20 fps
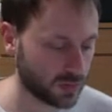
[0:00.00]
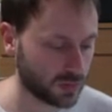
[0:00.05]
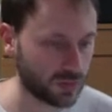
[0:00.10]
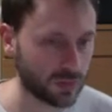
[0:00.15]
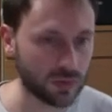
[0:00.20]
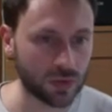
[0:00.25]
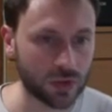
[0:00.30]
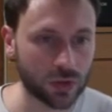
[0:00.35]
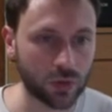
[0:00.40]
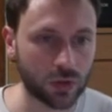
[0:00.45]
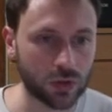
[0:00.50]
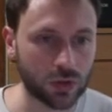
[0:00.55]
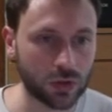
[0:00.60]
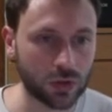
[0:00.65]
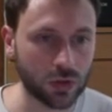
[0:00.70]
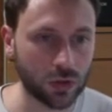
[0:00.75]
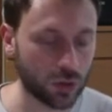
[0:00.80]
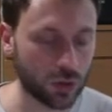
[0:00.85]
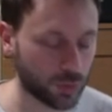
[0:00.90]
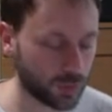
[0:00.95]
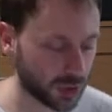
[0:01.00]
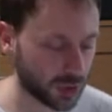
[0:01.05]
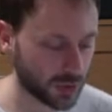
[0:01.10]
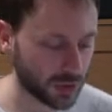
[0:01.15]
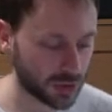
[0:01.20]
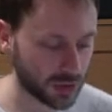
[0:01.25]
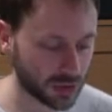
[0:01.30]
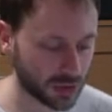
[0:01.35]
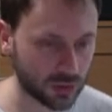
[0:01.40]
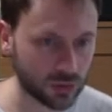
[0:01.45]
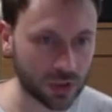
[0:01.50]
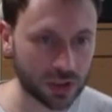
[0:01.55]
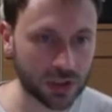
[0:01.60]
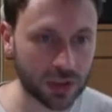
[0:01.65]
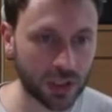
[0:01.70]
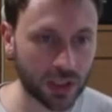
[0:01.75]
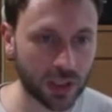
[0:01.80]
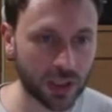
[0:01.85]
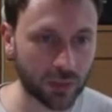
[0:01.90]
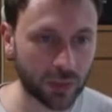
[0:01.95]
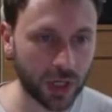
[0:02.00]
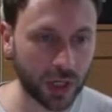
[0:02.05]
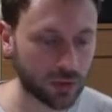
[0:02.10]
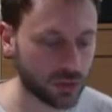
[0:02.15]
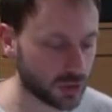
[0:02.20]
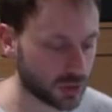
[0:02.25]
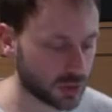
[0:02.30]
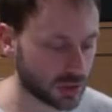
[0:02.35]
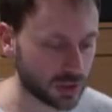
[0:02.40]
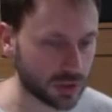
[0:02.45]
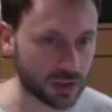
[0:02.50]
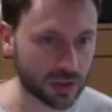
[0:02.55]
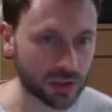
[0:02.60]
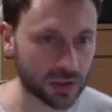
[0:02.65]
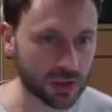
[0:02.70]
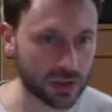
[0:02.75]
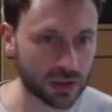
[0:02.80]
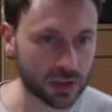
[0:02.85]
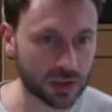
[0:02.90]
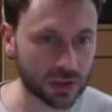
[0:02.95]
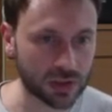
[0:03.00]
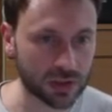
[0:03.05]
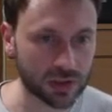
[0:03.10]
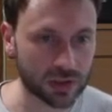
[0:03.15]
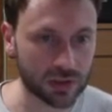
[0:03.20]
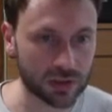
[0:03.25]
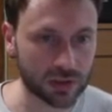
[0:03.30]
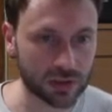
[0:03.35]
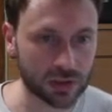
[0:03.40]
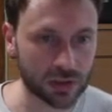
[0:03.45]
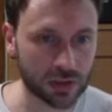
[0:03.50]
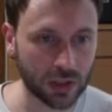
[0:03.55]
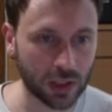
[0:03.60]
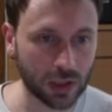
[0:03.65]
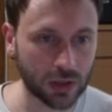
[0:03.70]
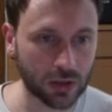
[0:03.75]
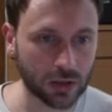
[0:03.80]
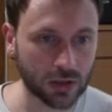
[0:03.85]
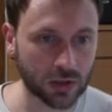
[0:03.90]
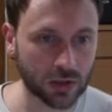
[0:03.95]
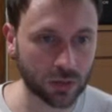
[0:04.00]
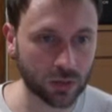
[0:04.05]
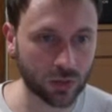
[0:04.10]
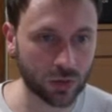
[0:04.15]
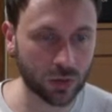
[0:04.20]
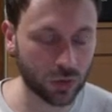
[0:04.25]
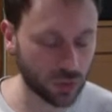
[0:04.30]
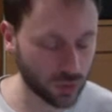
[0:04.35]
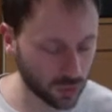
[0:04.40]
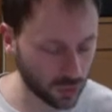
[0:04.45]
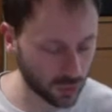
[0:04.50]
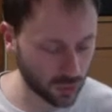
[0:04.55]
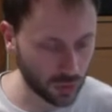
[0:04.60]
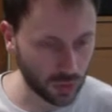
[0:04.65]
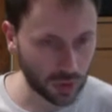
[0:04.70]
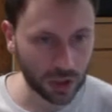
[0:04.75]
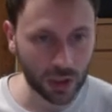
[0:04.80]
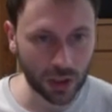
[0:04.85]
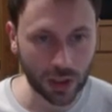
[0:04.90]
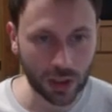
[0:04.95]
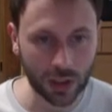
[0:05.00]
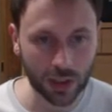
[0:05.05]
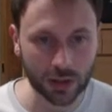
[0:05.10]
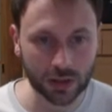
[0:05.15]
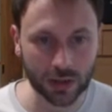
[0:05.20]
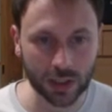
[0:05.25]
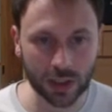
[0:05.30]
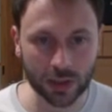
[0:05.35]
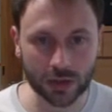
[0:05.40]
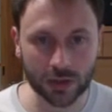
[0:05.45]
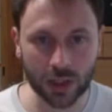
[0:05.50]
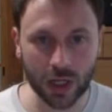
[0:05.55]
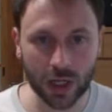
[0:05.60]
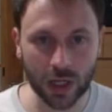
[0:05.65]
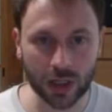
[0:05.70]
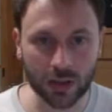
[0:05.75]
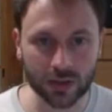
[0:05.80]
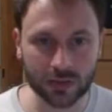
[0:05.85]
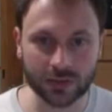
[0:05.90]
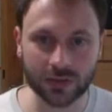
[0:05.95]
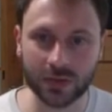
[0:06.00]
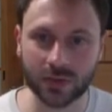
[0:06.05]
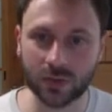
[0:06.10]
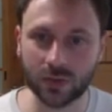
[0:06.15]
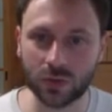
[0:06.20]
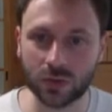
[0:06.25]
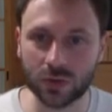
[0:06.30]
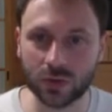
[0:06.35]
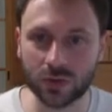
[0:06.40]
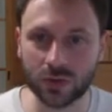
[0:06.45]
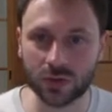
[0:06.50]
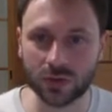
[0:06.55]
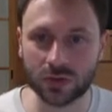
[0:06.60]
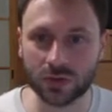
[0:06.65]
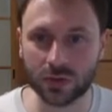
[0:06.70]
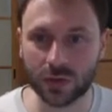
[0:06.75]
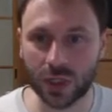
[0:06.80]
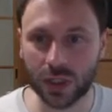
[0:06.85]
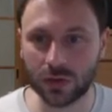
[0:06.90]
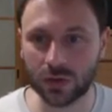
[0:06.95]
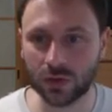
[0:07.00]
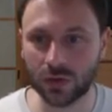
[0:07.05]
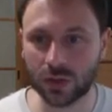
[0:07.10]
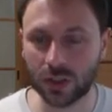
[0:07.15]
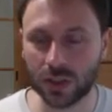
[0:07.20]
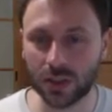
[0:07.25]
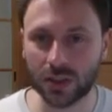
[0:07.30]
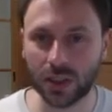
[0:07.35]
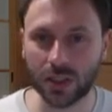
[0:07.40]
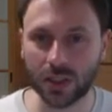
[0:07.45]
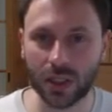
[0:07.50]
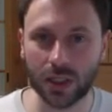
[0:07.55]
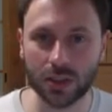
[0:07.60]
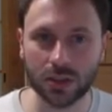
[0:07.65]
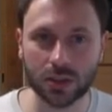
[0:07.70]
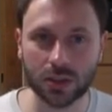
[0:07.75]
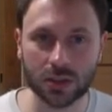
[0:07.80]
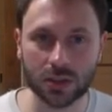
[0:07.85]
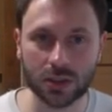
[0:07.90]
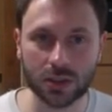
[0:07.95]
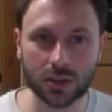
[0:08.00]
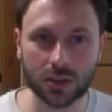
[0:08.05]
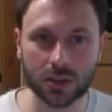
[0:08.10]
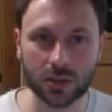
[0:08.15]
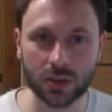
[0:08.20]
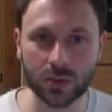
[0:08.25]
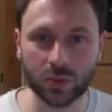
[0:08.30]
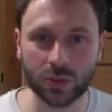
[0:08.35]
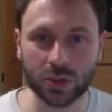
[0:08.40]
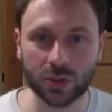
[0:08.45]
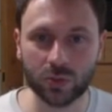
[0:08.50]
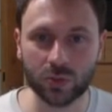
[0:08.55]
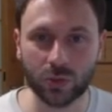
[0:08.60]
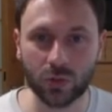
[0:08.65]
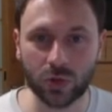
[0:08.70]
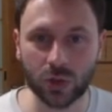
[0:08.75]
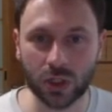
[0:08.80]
the watercolor pigment is already like a powder and some glue that you have in watercolors, so I don't think that any little bit more